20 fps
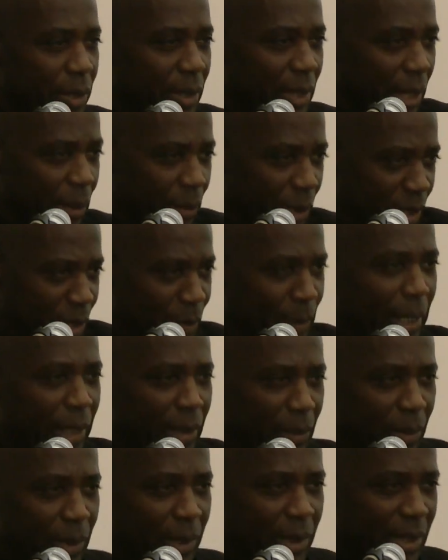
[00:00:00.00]
And I
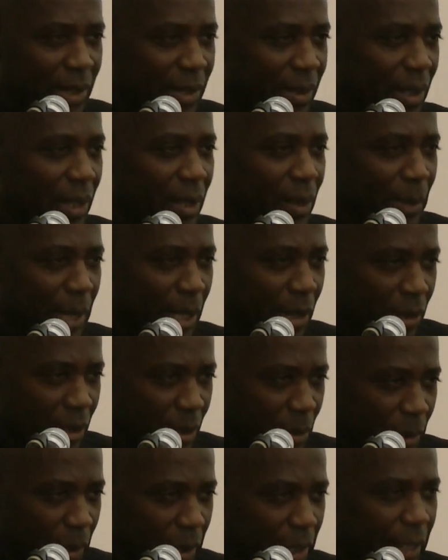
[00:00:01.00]
respect what you said about the
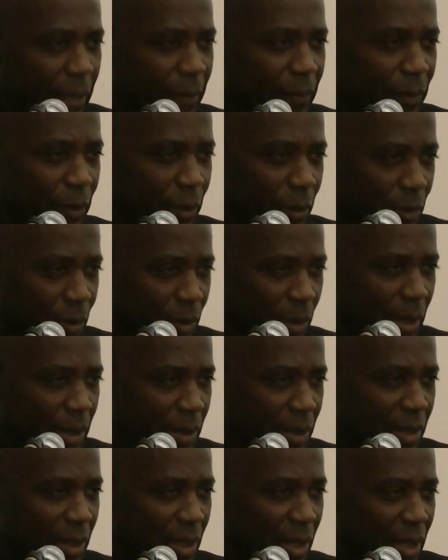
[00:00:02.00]
belief, the
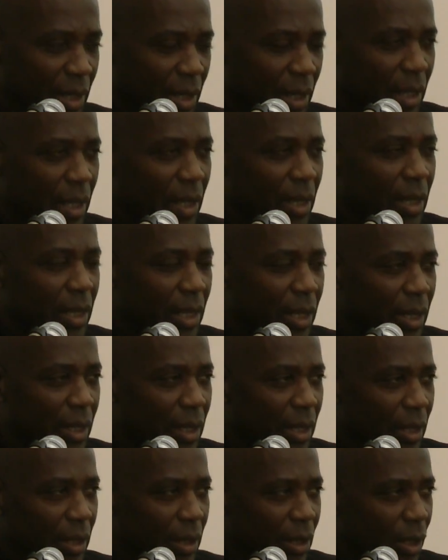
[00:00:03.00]
trust,
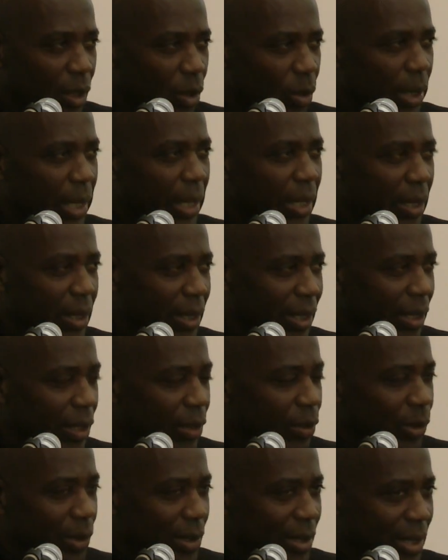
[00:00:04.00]
the knowing, and the
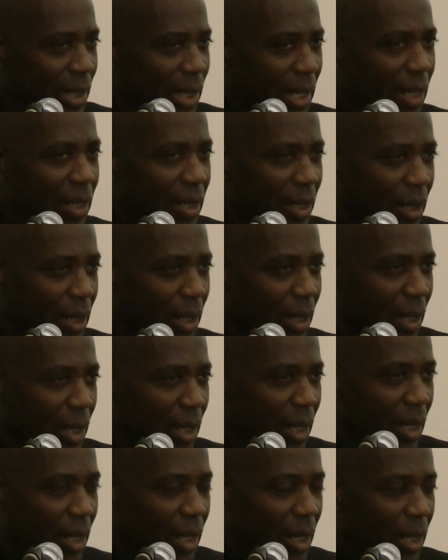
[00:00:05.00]
understanding,
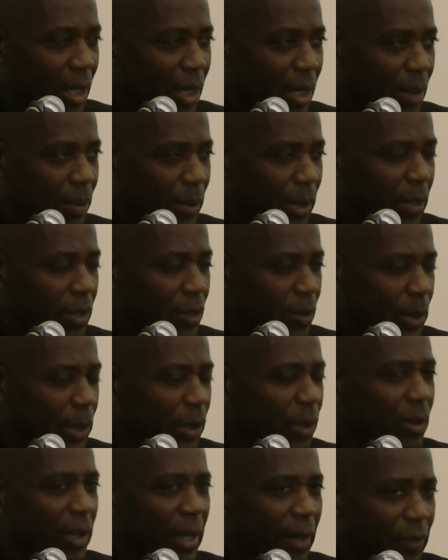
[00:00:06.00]
because we
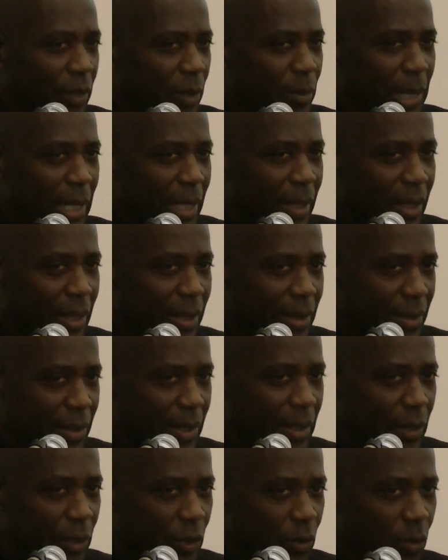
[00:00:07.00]
do have to make these
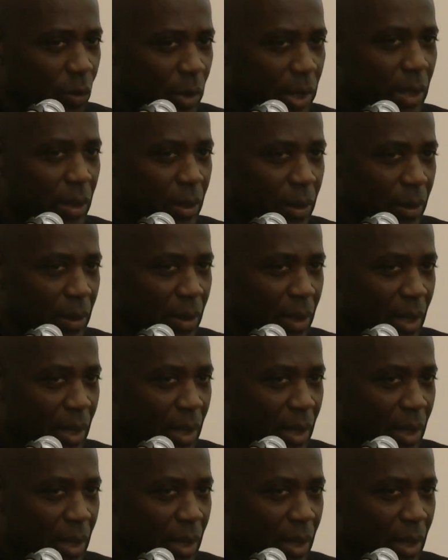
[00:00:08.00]
things real.